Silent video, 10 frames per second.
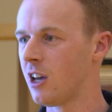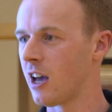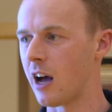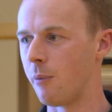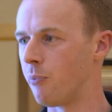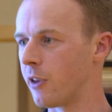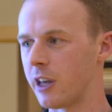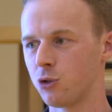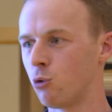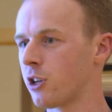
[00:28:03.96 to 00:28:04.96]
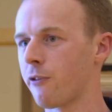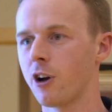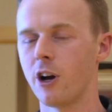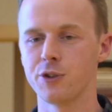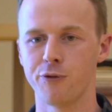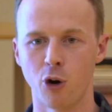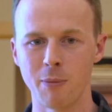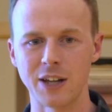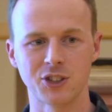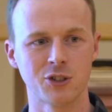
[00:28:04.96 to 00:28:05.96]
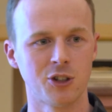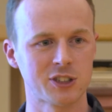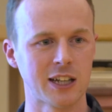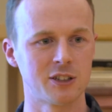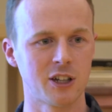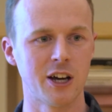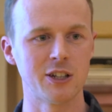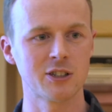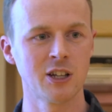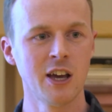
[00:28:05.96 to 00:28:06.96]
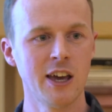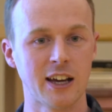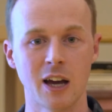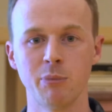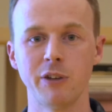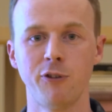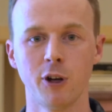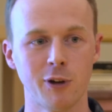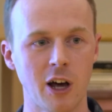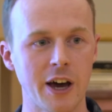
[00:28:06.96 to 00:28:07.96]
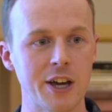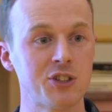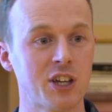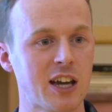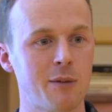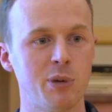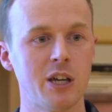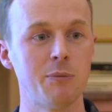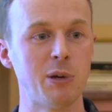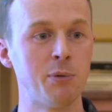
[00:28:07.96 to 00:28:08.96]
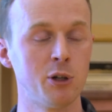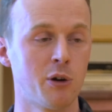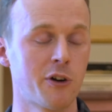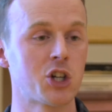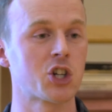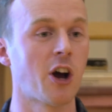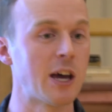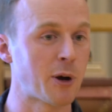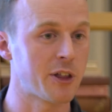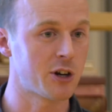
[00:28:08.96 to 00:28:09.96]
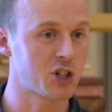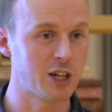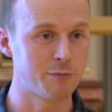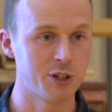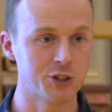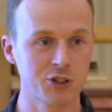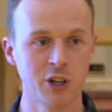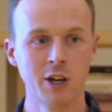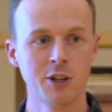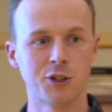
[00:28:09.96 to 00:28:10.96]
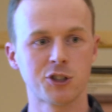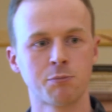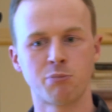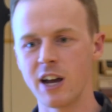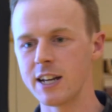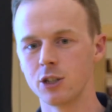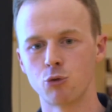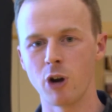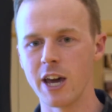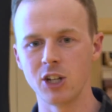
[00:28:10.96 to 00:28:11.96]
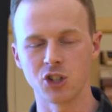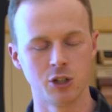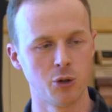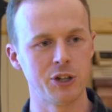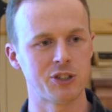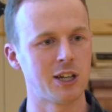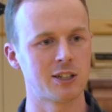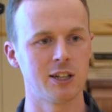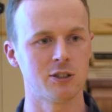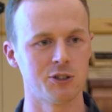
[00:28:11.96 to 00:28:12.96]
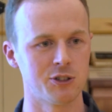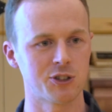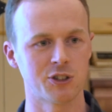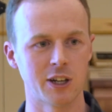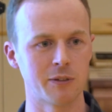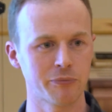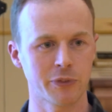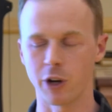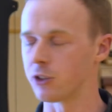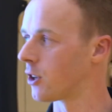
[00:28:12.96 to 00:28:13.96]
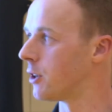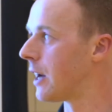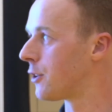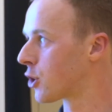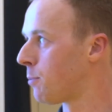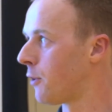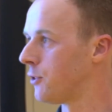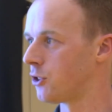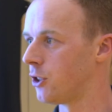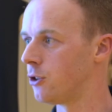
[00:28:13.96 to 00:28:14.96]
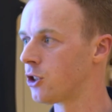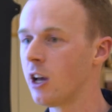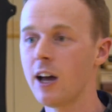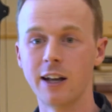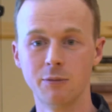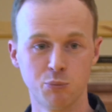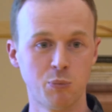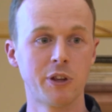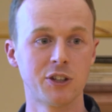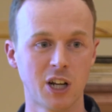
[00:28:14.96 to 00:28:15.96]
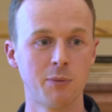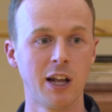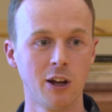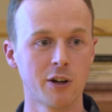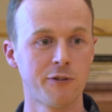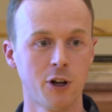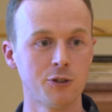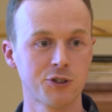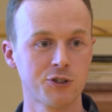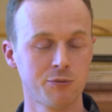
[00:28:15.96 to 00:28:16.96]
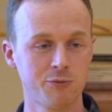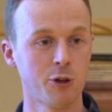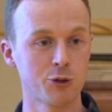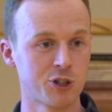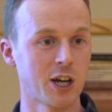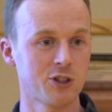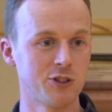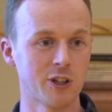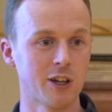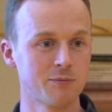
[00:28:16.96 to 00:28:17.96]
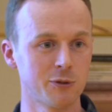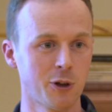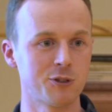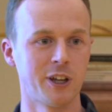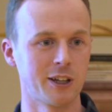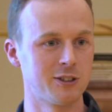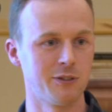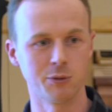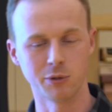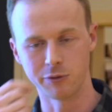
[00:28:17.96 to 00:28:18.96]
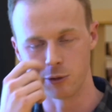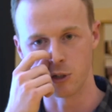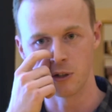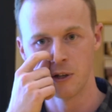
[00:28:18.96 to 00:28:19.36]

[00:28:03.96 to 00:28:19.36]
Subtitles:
It's all different kinds of formats. It's not standardized. It can be full of lies. It can be people who are very shy about their achievements. The spread and the range and the noise in that data is insane, right? So yeah, the drop off is huge, and there's going to be a lot of false rejections there, or false negatives, or whatever you want